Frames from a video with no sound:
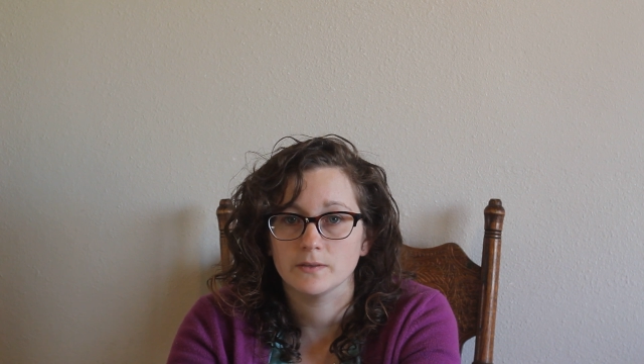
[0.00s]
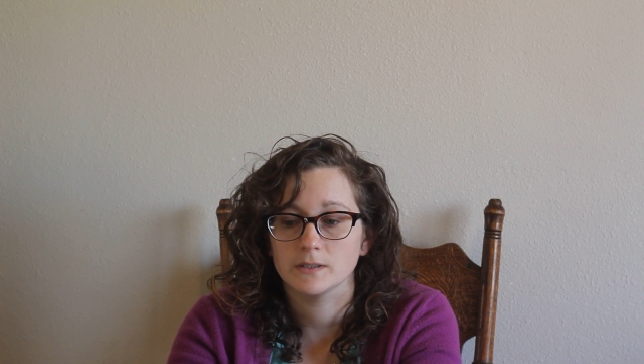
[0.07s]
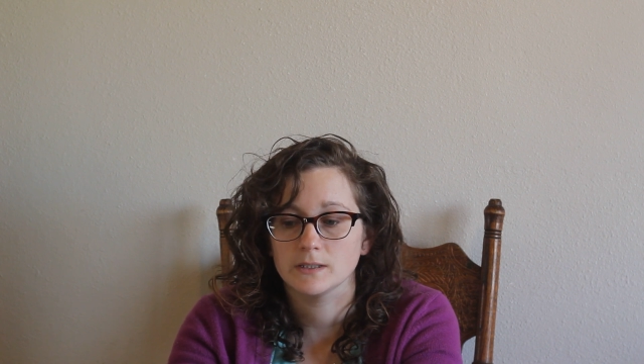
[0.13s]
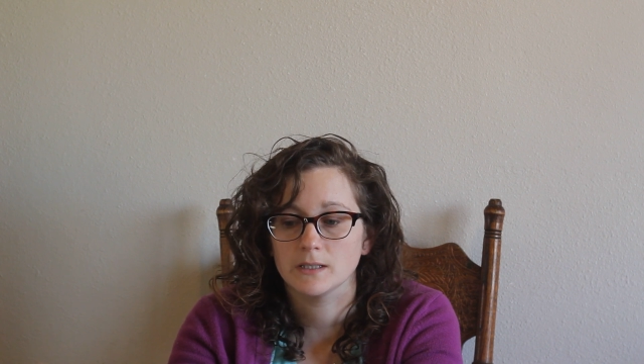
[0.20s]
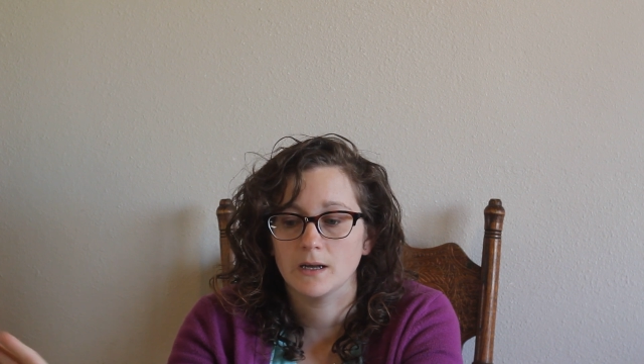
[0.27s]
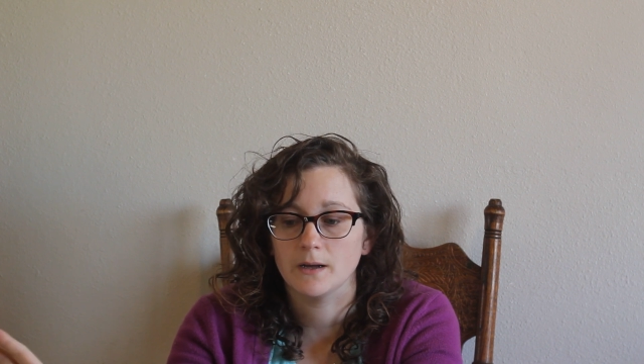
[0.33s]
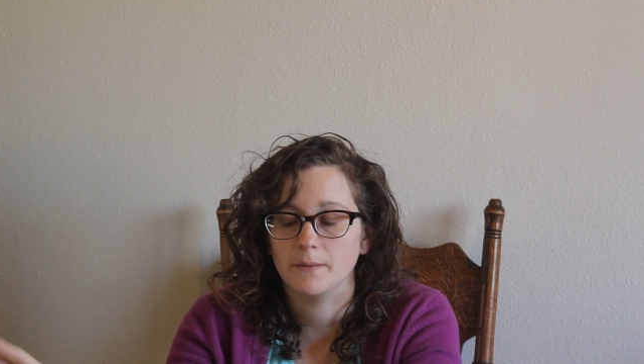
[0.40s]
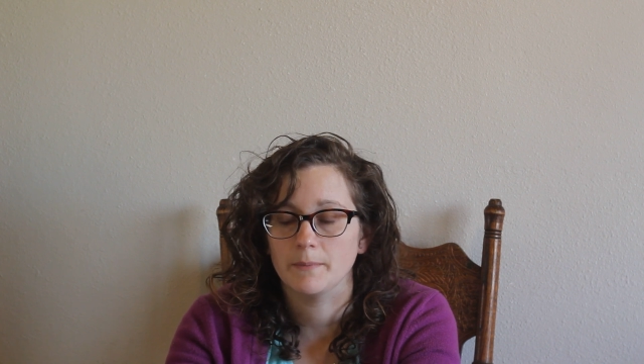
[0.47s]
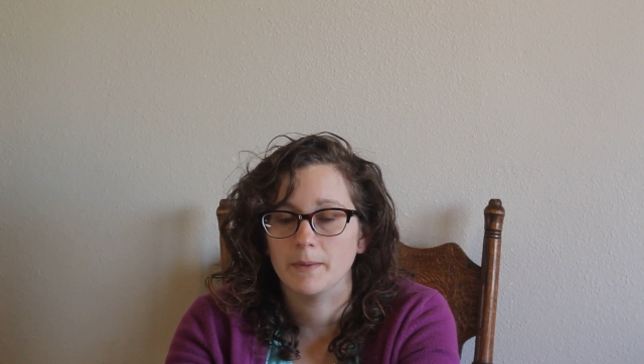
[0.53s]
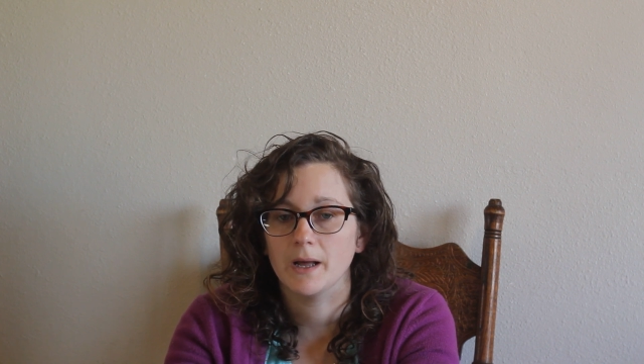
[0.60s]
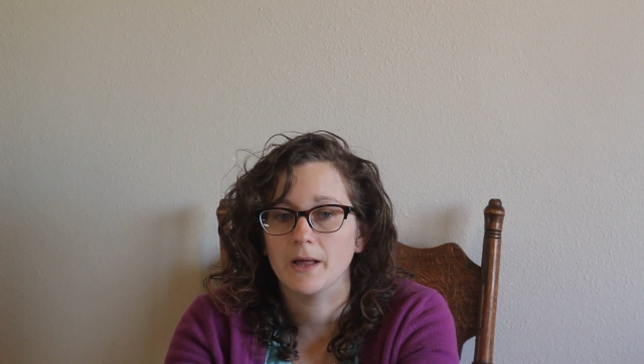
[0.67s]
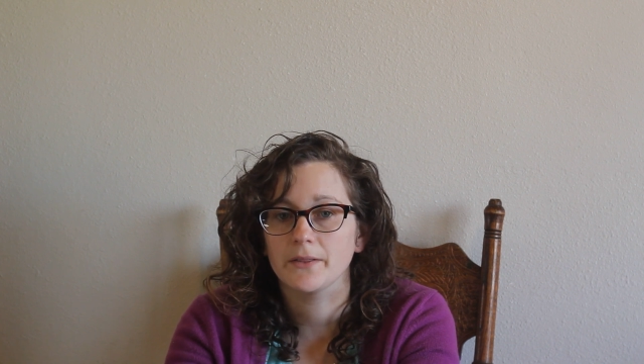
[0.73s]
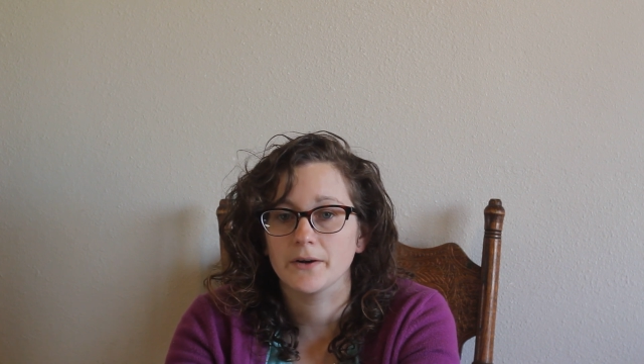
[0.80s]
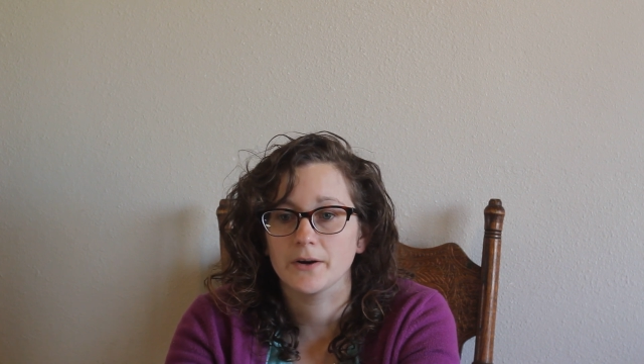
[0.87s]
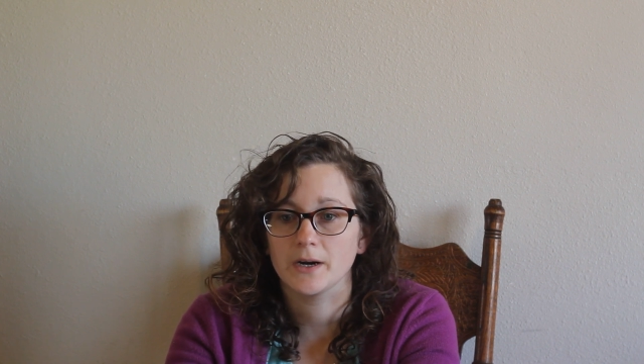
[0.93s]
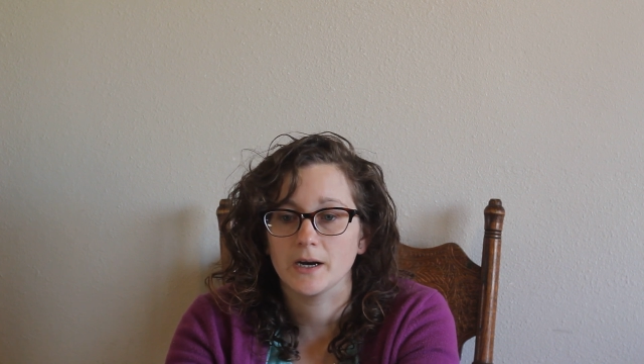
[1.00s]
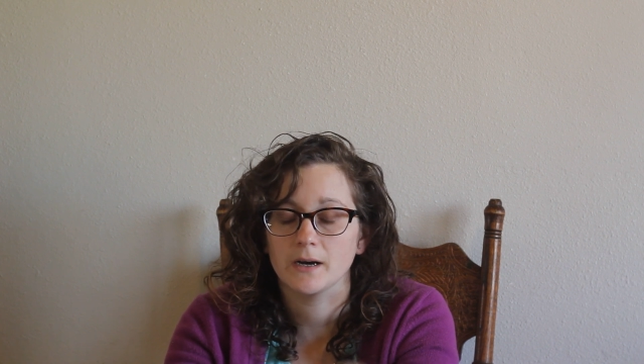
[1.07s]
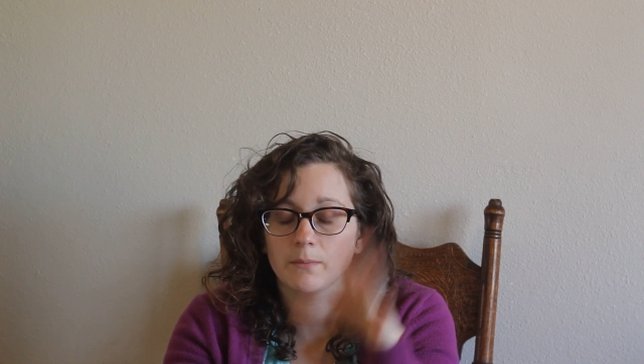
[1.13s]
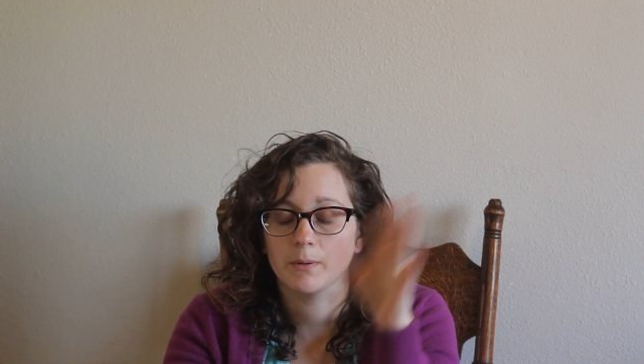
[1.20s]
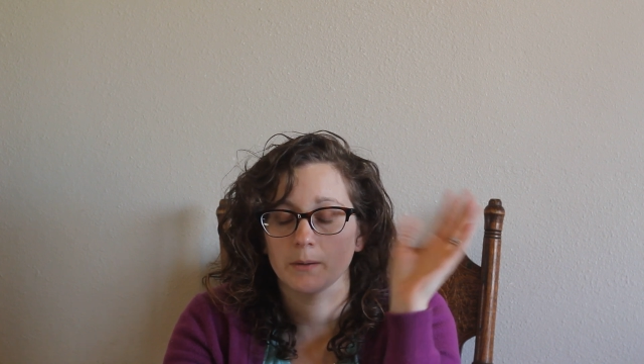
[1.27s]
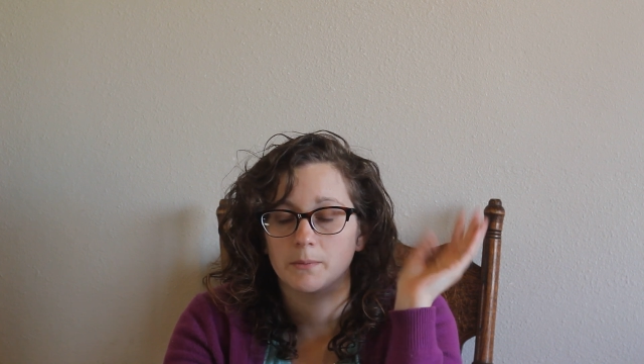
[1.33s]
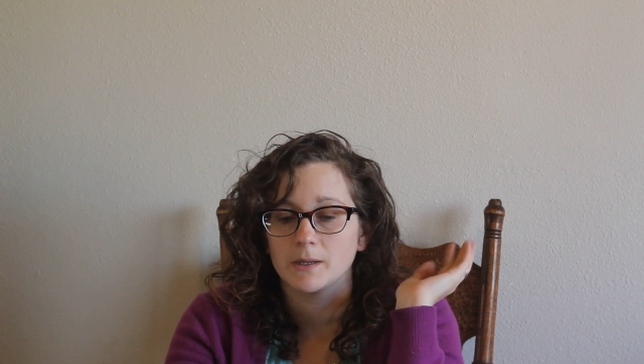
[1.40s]
some other
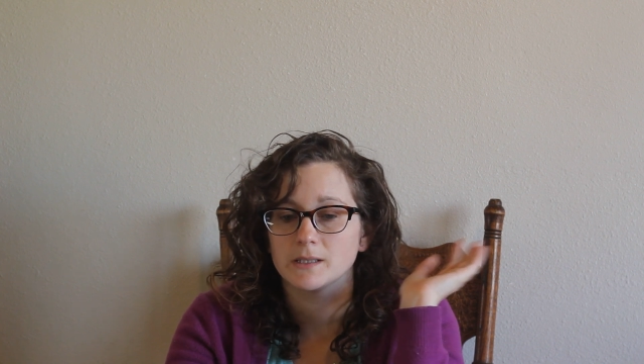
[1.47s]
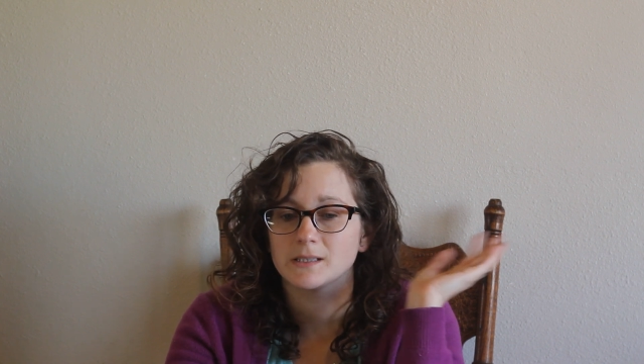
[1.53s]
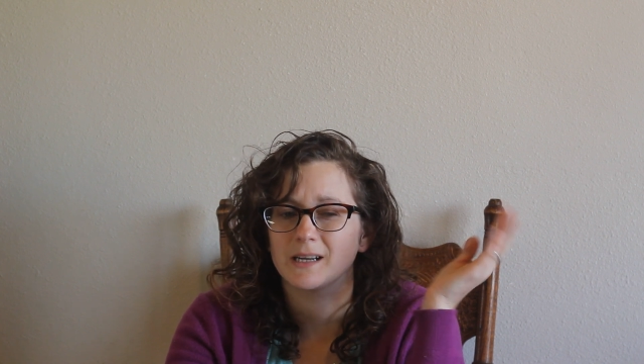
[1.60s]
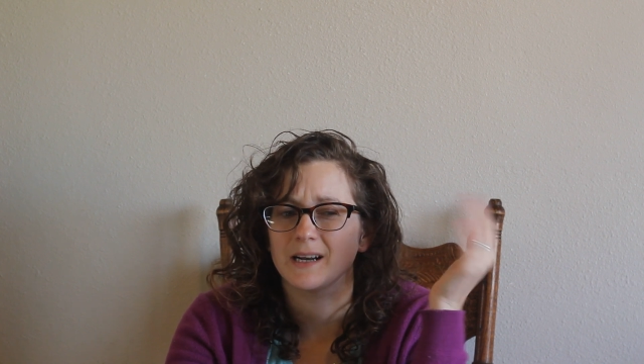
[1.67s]
kind of pumpkins,